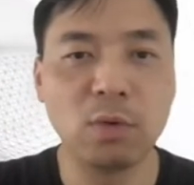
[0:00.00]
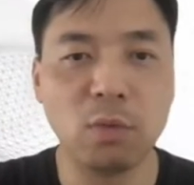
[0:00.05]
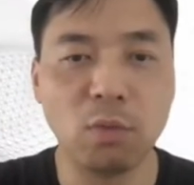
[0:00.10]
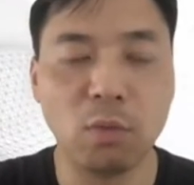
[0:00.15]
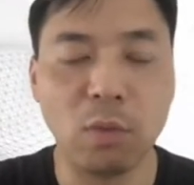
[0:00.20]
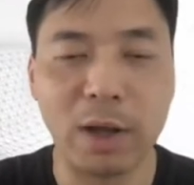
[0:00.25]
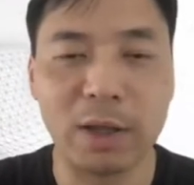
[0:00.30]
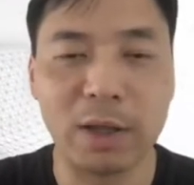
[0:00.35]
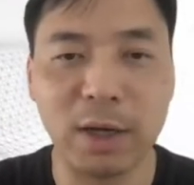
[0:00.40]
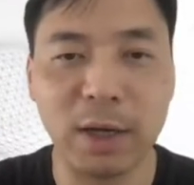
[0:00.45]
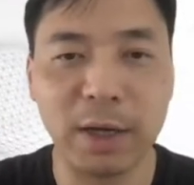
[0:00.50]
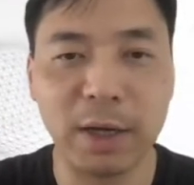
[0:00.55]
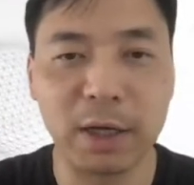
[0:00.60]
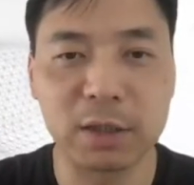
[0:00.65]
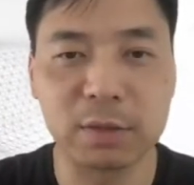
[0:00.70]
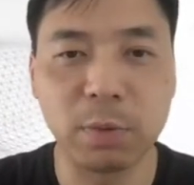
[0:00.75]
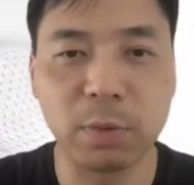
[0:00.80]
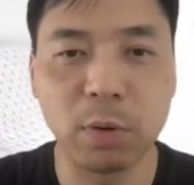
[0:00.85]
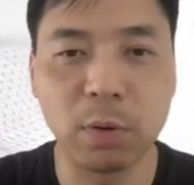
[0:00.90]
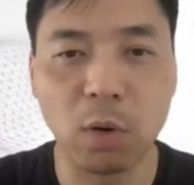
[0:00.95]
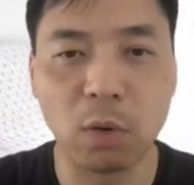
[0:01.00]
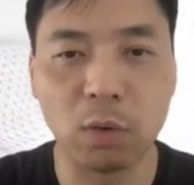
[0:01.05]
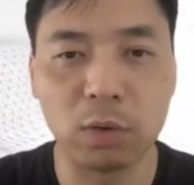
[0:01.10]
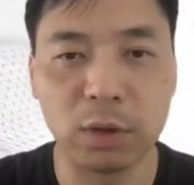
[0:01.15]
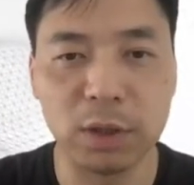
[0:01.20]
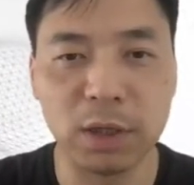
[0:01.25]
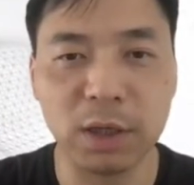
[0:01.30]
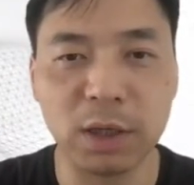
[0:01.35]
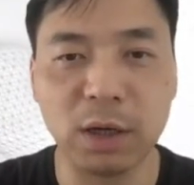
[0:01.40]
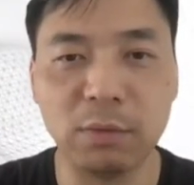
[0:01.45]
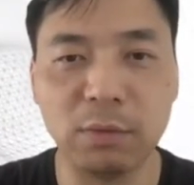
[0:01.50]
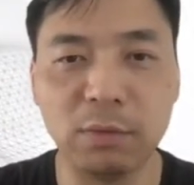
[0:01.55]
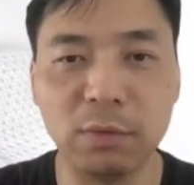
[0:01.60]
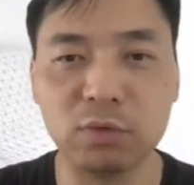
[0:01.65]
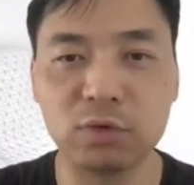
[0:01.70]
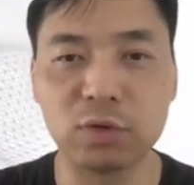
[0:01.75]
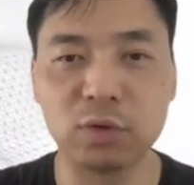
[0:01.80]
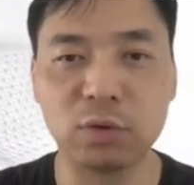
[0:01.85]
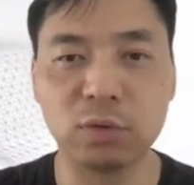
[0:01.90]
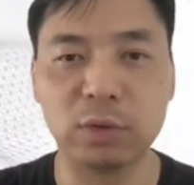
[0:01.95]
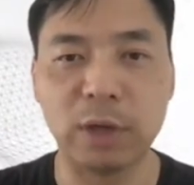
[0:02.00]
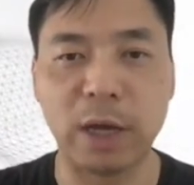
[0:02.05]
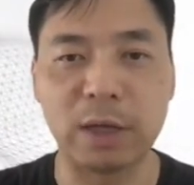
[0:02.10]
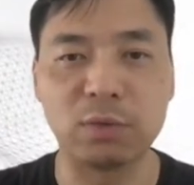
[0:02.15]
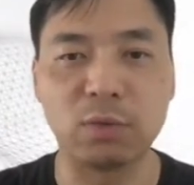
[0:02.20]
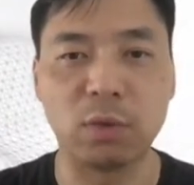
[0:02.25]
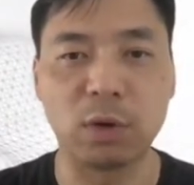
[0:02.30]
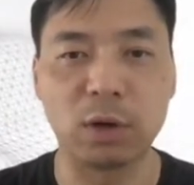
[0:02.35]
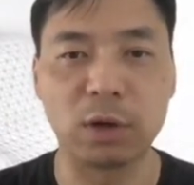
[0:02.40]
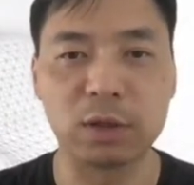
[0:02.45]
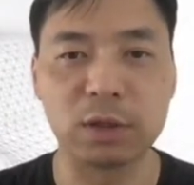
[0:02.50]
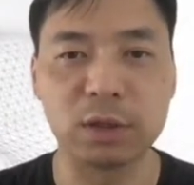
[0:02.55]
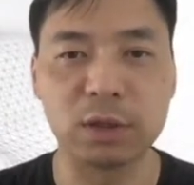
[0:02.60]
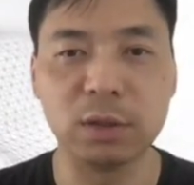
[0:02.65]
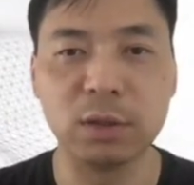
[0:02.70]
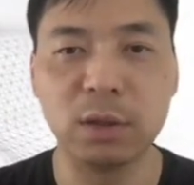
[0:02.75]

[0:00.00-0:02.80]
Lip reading: widely explored in convolutional networks,